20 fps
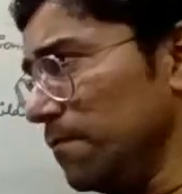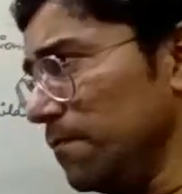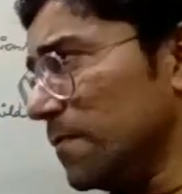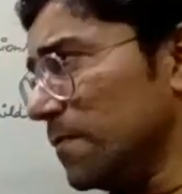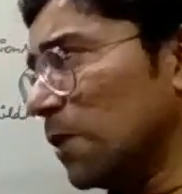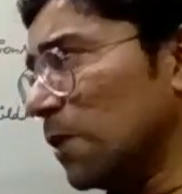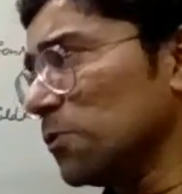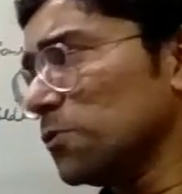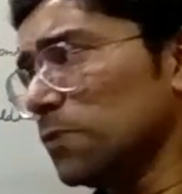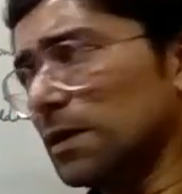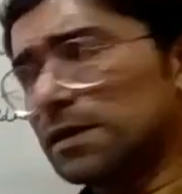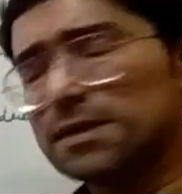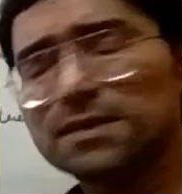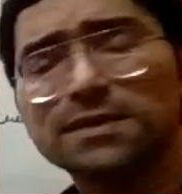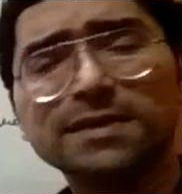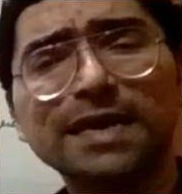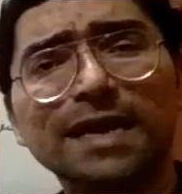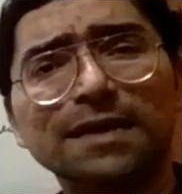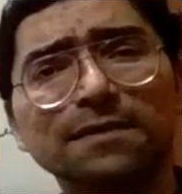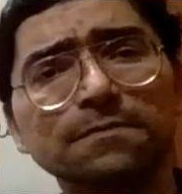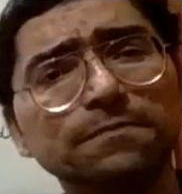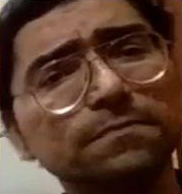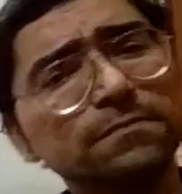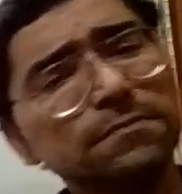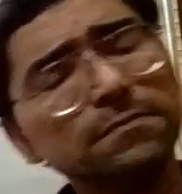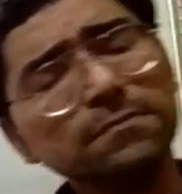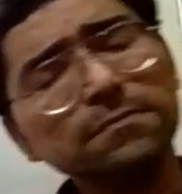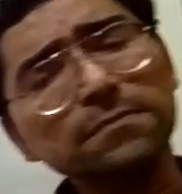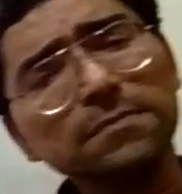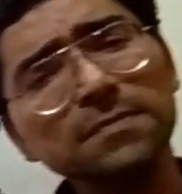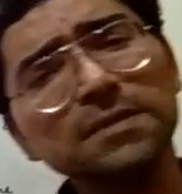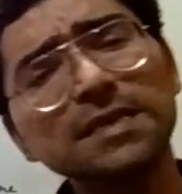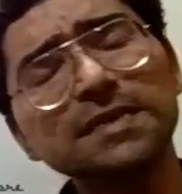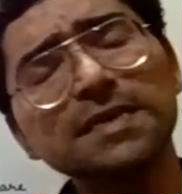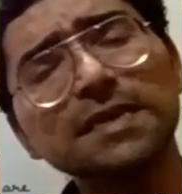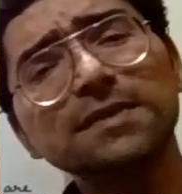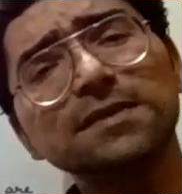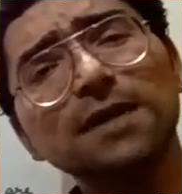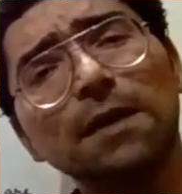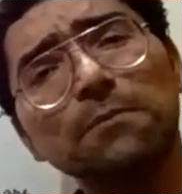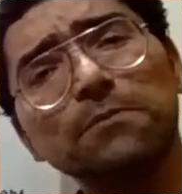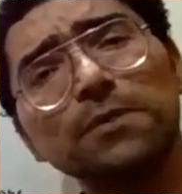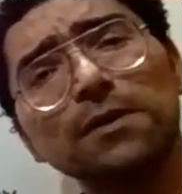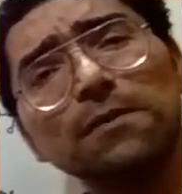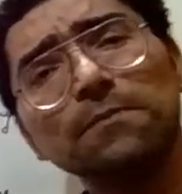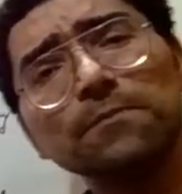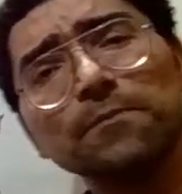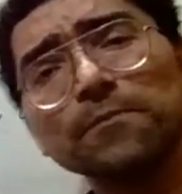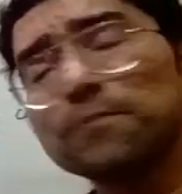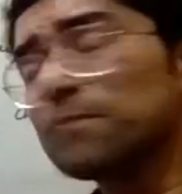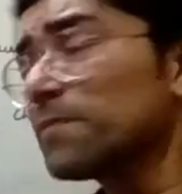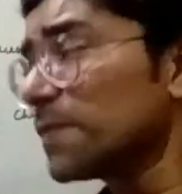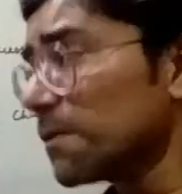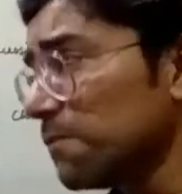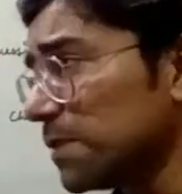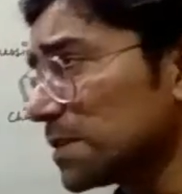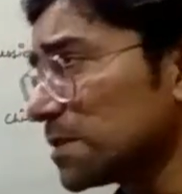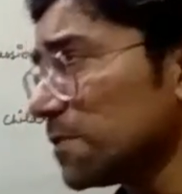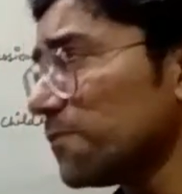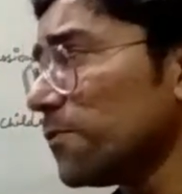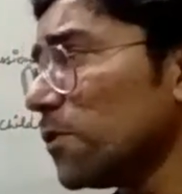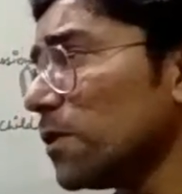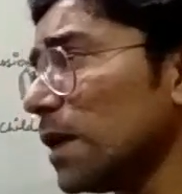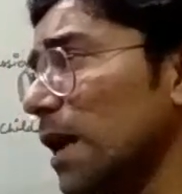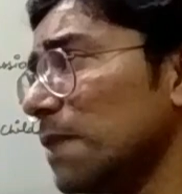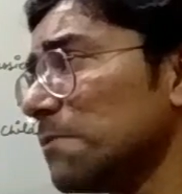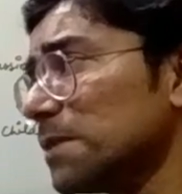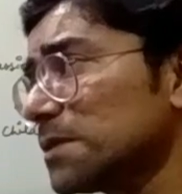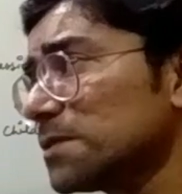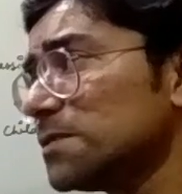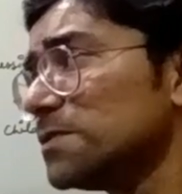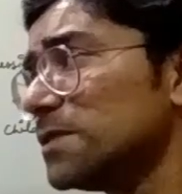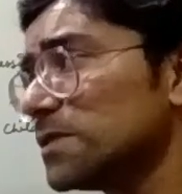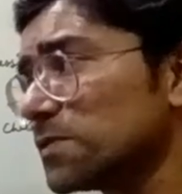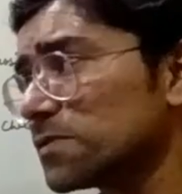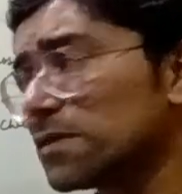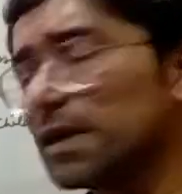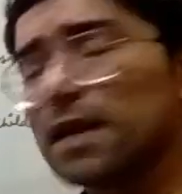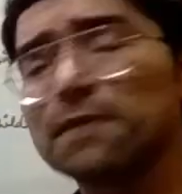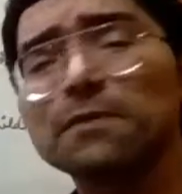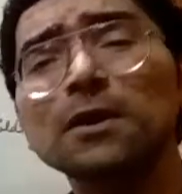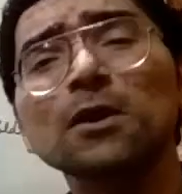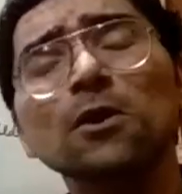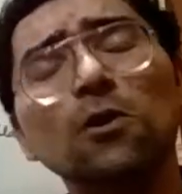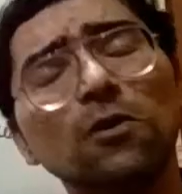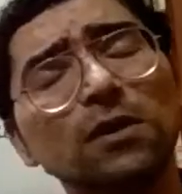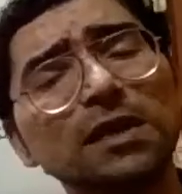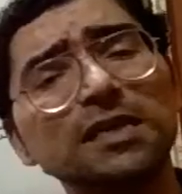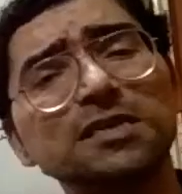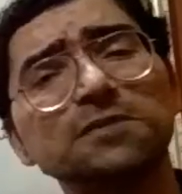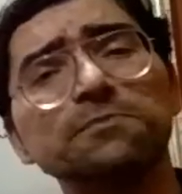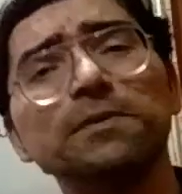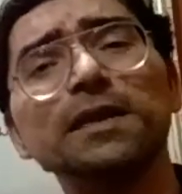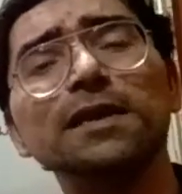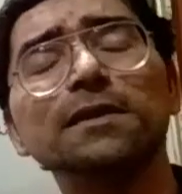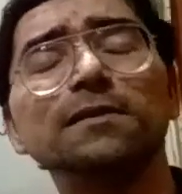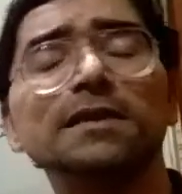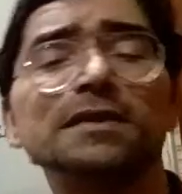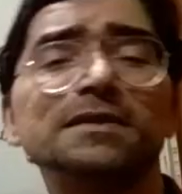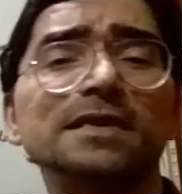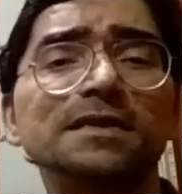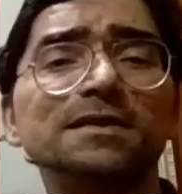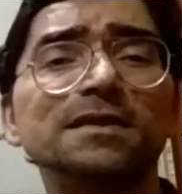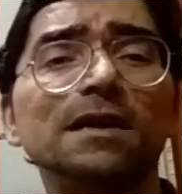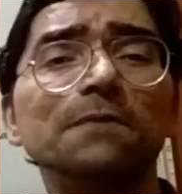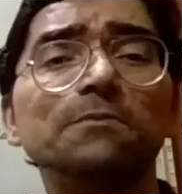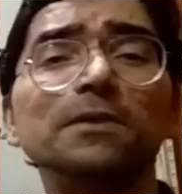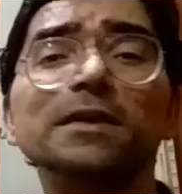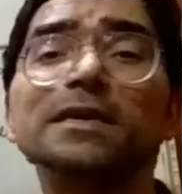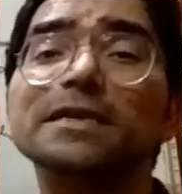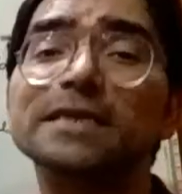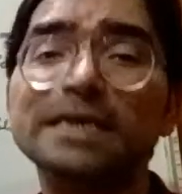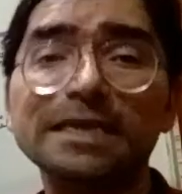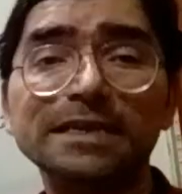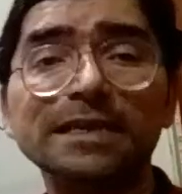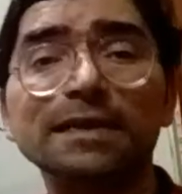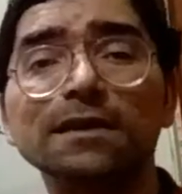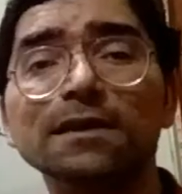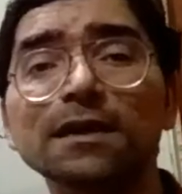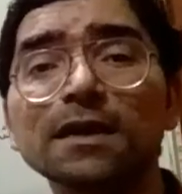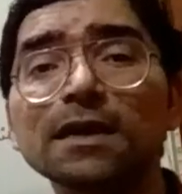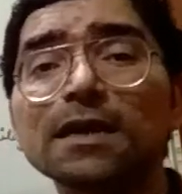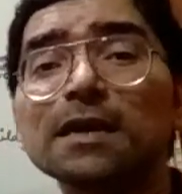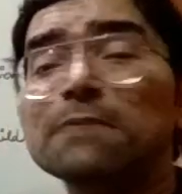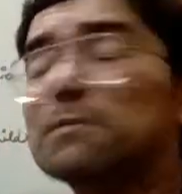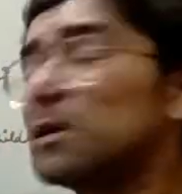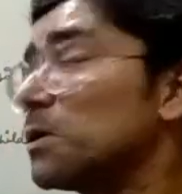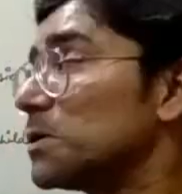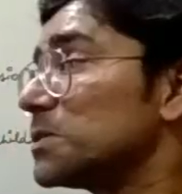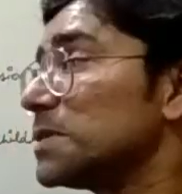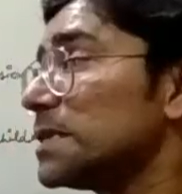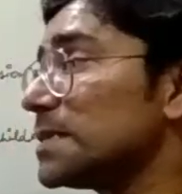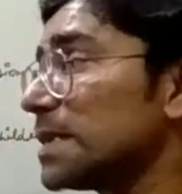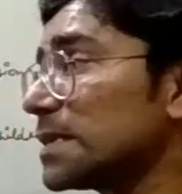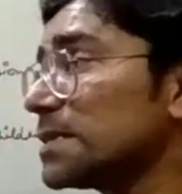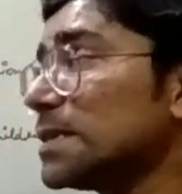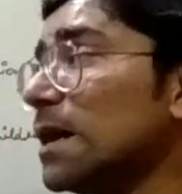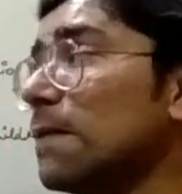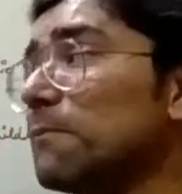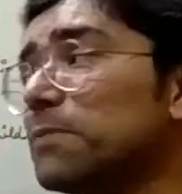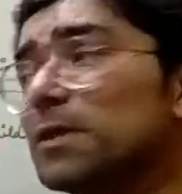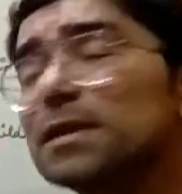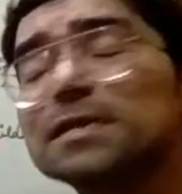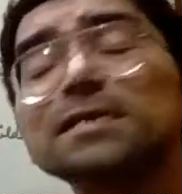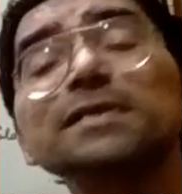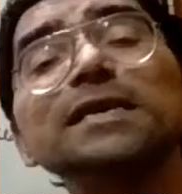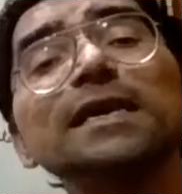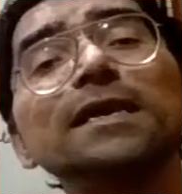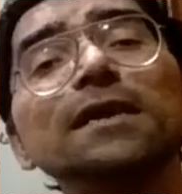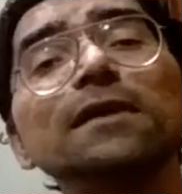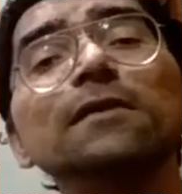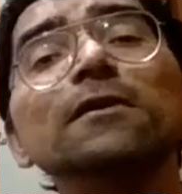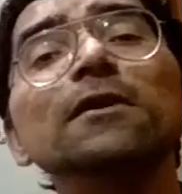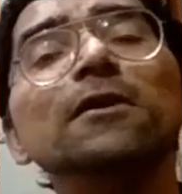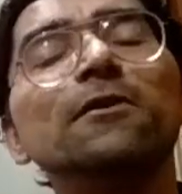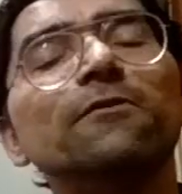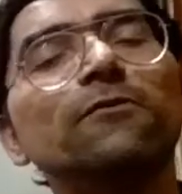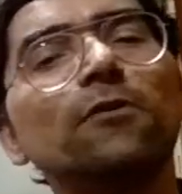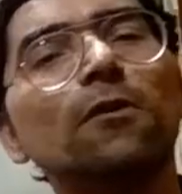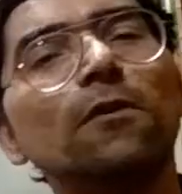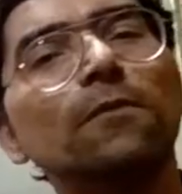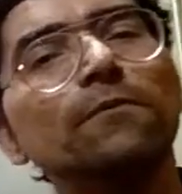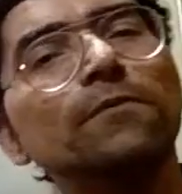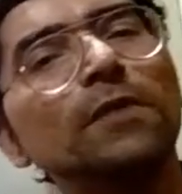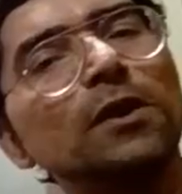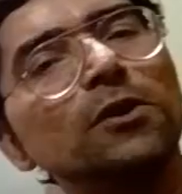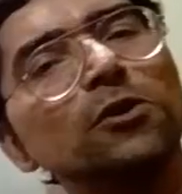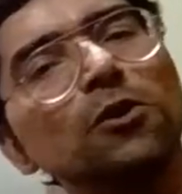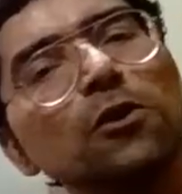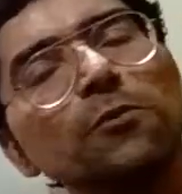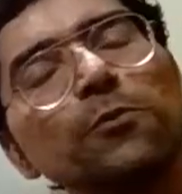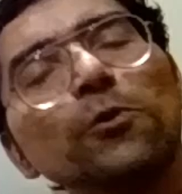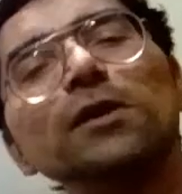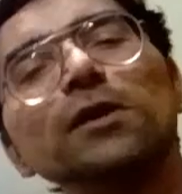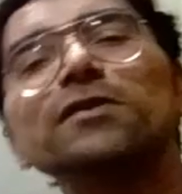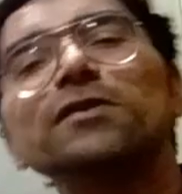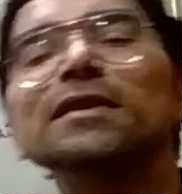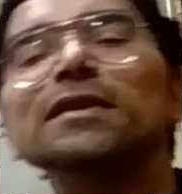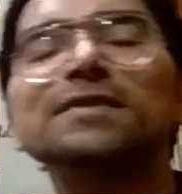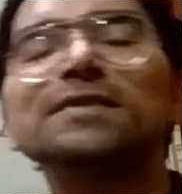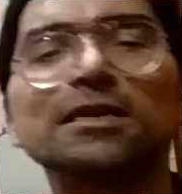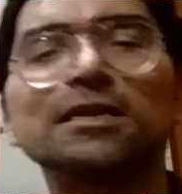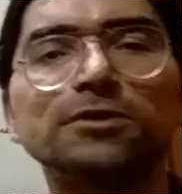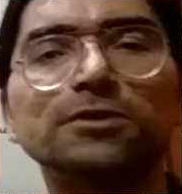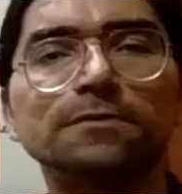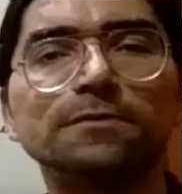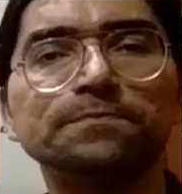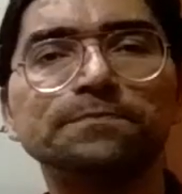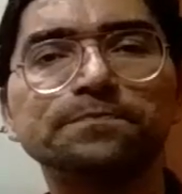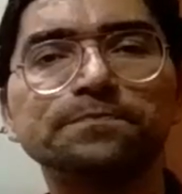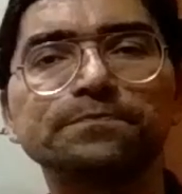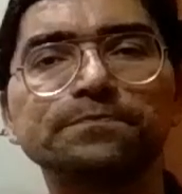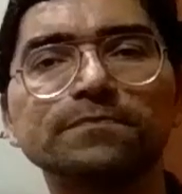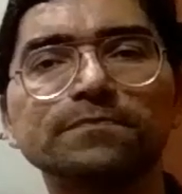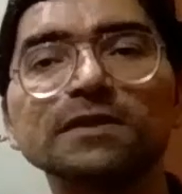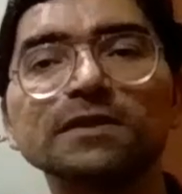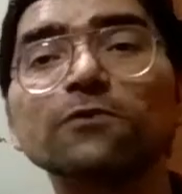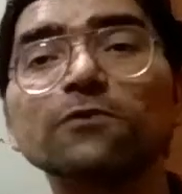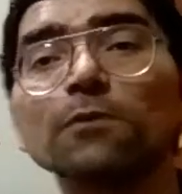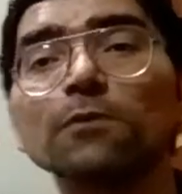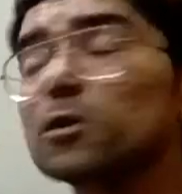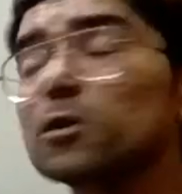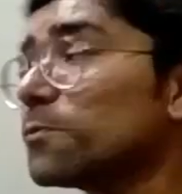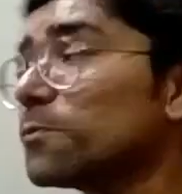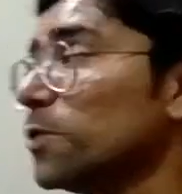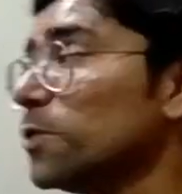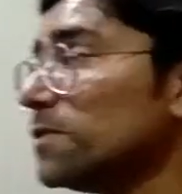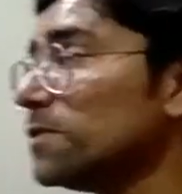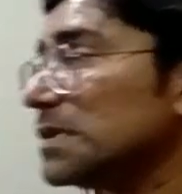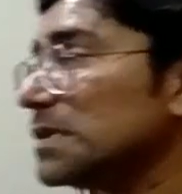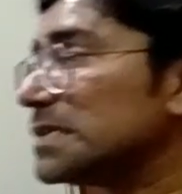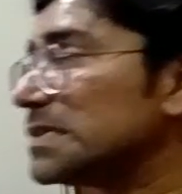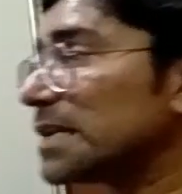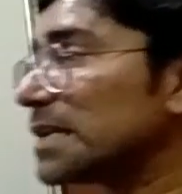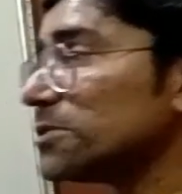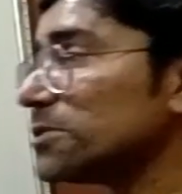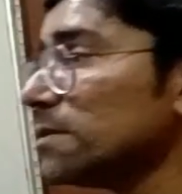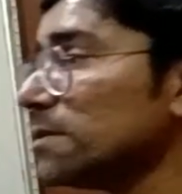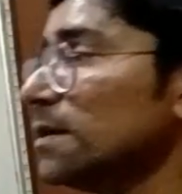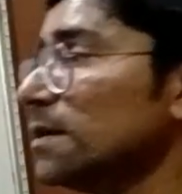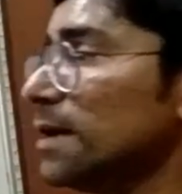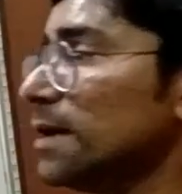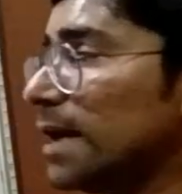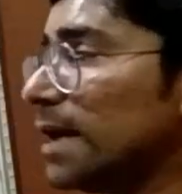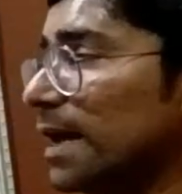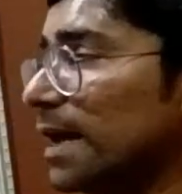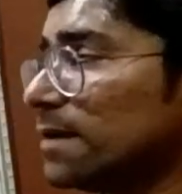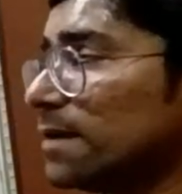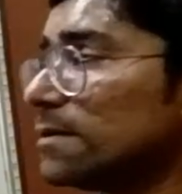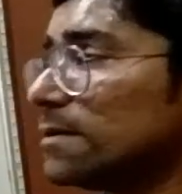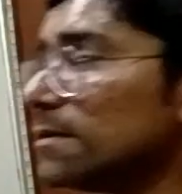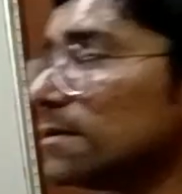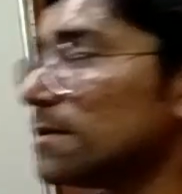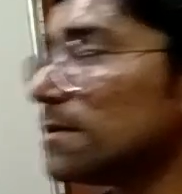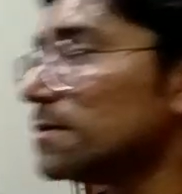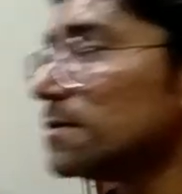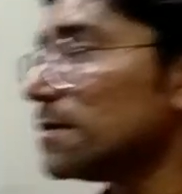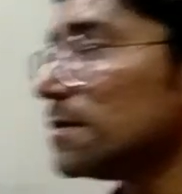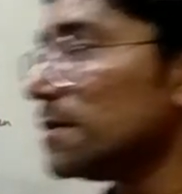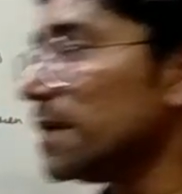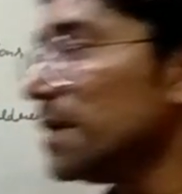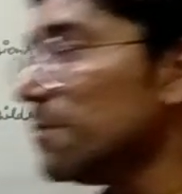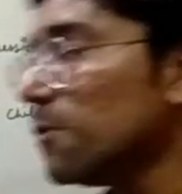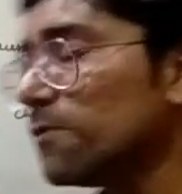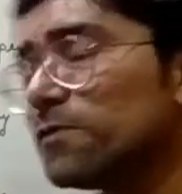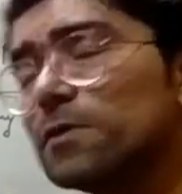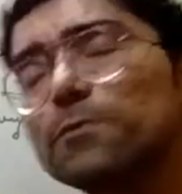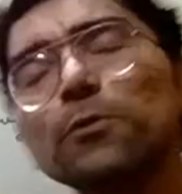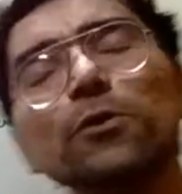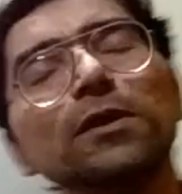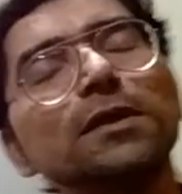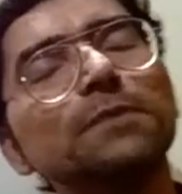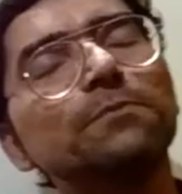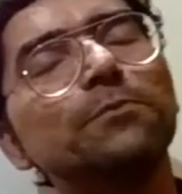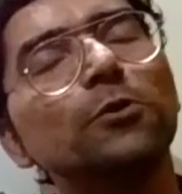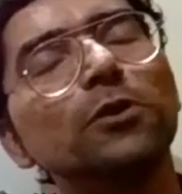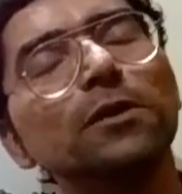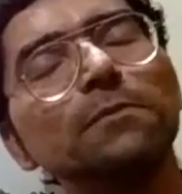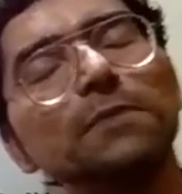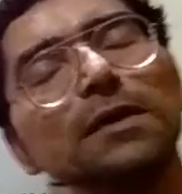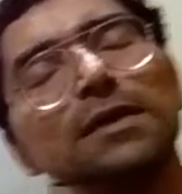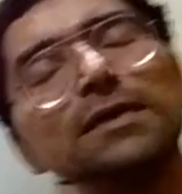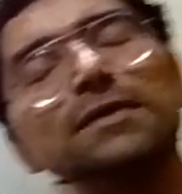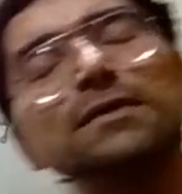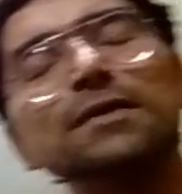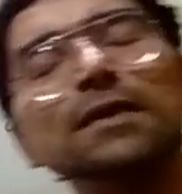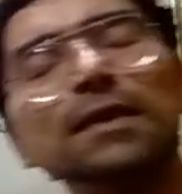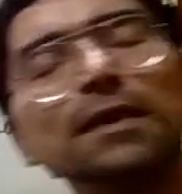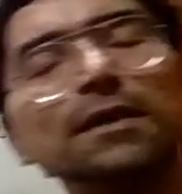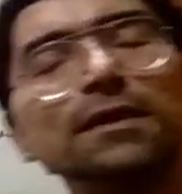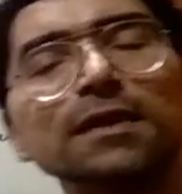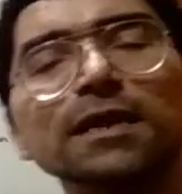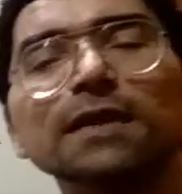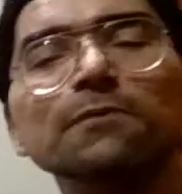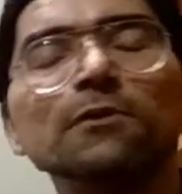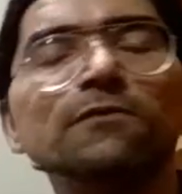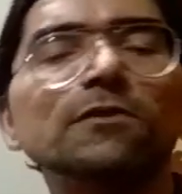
Now to understand this example, first of all I must describe or explain this example in detail, because this example is taken from your poetry section. And the name of the poem is An